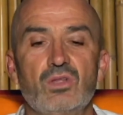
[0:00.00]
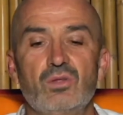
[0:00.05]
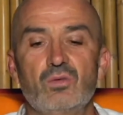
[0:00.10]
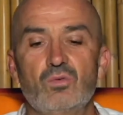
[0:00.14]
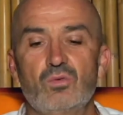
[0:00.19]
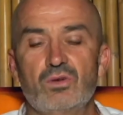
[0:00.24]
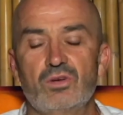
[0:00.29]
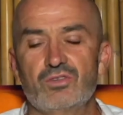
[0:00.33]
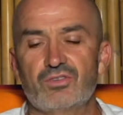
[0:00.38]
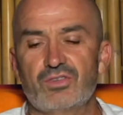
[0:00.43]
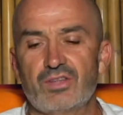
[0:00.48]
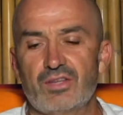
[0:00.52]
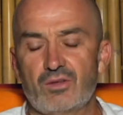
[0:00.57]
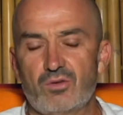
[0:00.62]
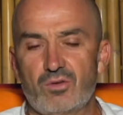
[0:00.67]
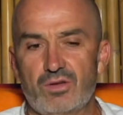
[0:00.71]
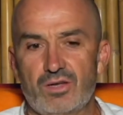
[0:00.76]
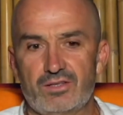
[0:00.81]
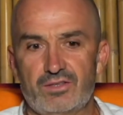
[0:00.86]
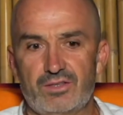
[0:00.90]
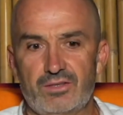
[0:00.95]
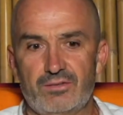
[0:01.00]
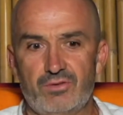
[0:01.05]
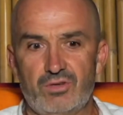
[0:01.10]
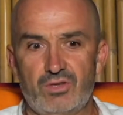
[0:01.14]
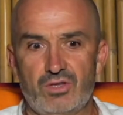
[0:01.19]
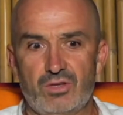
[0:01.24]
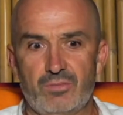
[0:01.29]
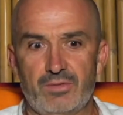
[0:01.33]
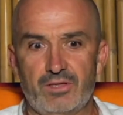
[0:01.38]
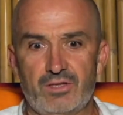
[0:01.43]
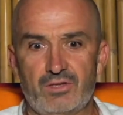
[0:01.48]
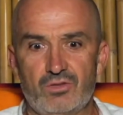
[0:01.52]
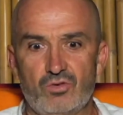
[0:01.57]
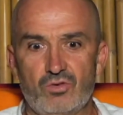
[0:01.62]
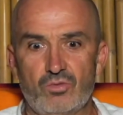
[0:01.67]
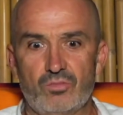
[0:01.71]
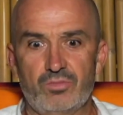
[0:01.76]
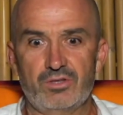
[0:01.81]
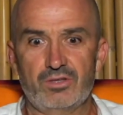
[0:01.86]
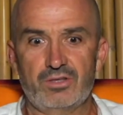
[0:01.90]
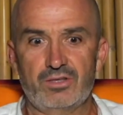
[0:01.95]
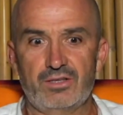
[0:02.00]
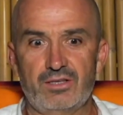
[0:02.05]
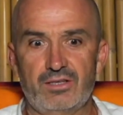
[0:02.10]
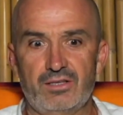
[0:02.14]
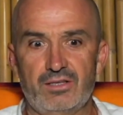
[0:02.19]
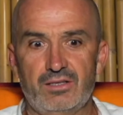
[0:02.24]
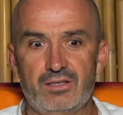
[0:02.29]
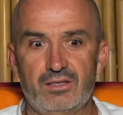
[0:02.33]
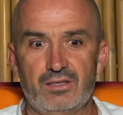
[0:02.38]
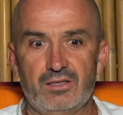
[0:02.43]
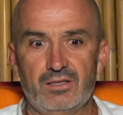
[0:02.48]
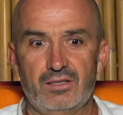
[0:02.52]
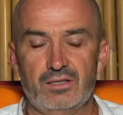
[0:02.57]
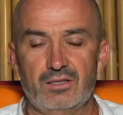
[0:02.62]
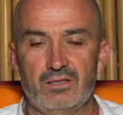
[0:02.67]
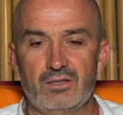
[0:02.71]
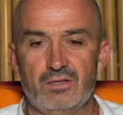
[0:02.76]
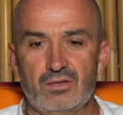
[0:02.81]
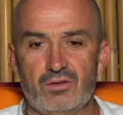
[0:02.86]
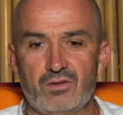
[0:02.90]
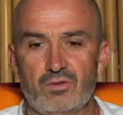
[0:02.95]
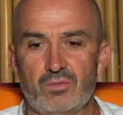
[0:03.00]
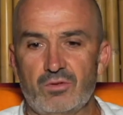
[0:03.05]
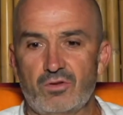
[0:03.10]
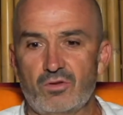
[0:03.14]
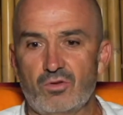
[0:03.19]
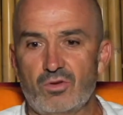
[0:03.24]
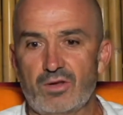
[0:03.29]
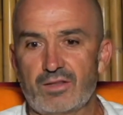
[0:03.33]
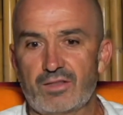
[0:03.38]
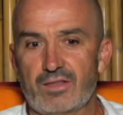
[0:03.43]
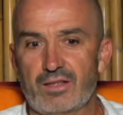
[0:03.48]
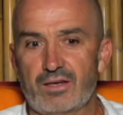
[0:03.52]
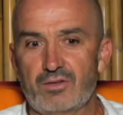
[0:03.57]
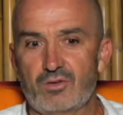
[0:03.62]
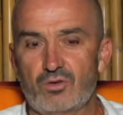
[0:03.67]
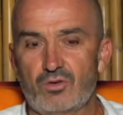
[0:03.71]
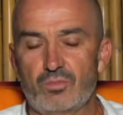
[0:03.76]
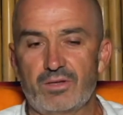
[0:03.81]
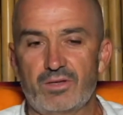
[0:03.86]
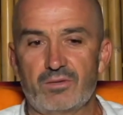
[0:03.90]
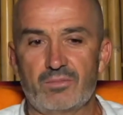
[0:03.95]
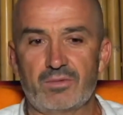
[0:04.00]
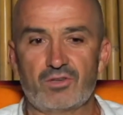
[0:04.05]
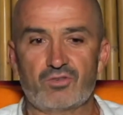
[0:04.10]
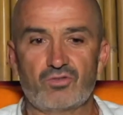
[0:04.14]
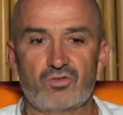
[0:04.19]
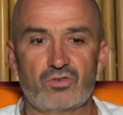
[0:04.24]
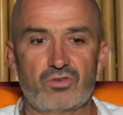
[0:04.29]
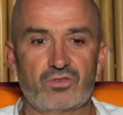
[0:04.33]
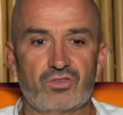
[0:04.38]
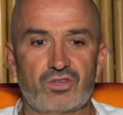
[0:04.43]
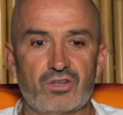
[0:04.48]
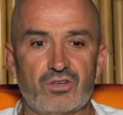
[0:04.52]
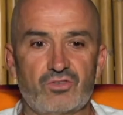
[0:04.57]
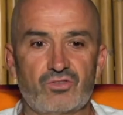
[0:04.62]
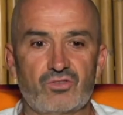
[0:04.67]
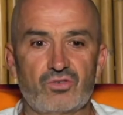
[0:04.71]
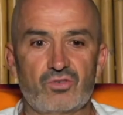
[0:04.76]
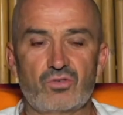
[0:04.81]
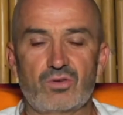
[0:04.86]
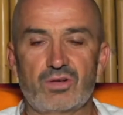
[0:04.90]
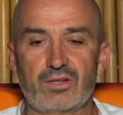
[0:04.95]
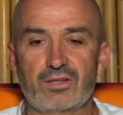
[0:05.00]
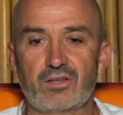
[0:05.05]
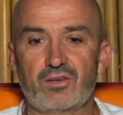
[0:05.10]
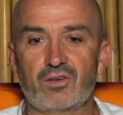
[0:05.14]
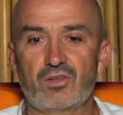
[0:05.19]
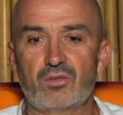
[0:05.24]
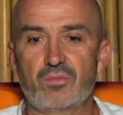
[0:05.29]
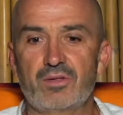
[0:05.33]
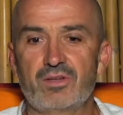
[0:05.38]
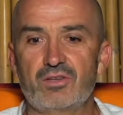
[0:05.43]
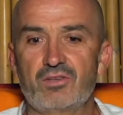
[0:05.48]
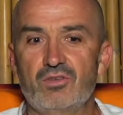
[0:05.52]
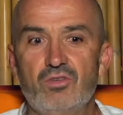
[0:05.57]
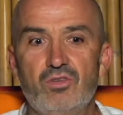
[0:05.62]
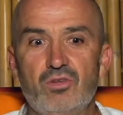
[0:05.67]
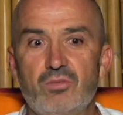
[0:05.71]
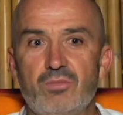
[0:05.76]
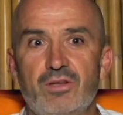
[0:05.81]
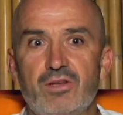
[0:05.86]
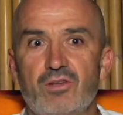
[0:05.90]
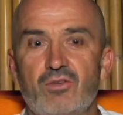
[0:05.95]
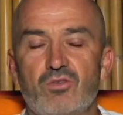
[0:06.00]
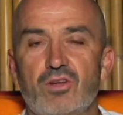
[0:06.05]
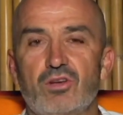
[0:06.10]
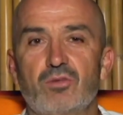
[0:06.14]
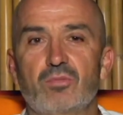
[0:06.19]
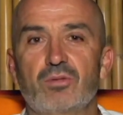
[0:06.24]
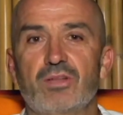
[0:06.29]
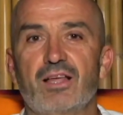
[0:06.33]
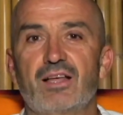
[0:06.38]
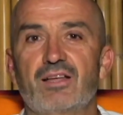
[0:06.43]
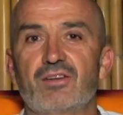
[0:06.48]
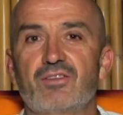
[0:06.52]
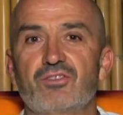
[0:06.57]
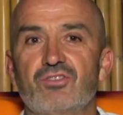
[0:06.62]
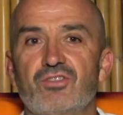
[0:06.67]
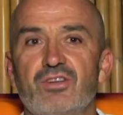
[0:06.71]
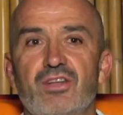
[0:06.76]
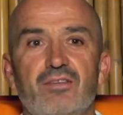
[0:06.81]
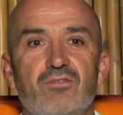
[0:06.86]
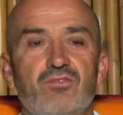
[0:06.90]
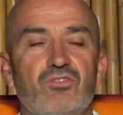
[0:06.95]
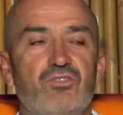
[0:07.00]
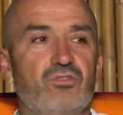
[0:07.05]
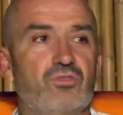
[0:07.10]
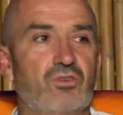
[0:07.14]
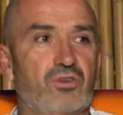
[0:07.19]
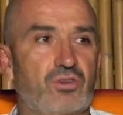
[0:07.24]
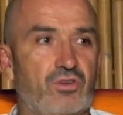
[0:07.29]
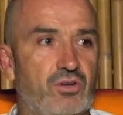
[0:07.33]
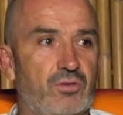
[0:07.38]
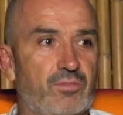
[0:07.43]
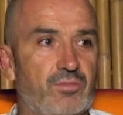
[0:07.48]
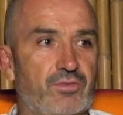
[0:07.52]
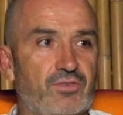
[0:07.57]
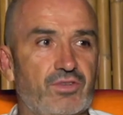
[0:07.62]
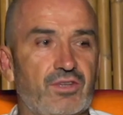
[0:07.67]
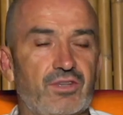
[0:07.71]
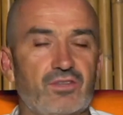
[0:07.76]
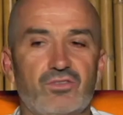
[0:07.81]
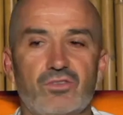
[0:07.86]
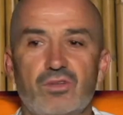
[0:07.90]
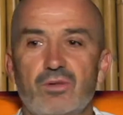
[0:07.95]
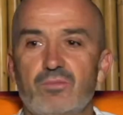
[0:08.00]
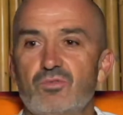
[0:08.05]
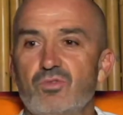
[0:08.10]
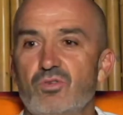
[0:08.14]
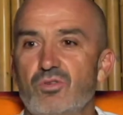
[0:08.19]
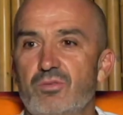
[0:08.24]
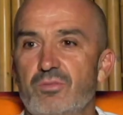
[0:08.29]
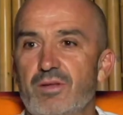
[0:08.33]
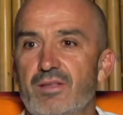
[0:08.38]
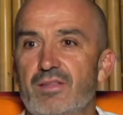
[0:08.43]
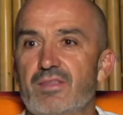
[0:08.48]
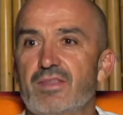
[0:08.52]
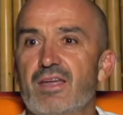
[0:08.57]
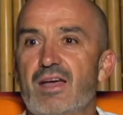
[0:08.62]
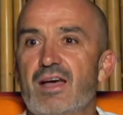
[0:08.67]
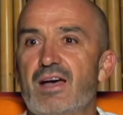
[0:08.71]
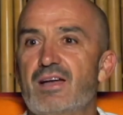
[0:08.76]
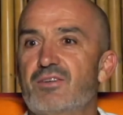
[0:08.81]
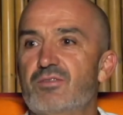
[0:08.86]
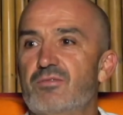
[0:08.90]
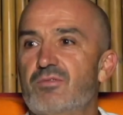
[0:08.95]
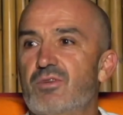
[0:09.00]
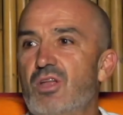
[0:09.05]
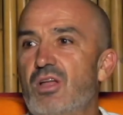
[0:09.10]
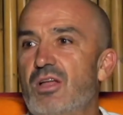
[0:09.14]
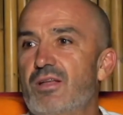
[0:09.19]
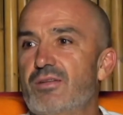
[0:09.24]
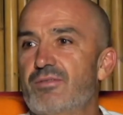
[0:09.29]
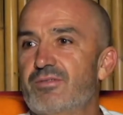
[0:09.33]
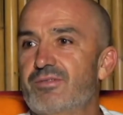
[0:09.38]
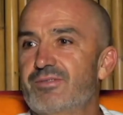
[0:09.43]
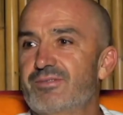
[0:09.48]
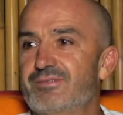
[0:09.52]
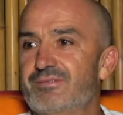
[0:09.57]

When I say creativity, I mean your ability. I've got to correct that a little bit and make sure it's understood correctly. I don't mean you can be an incredible artist and have zero common sense. I'm talking about the art of life.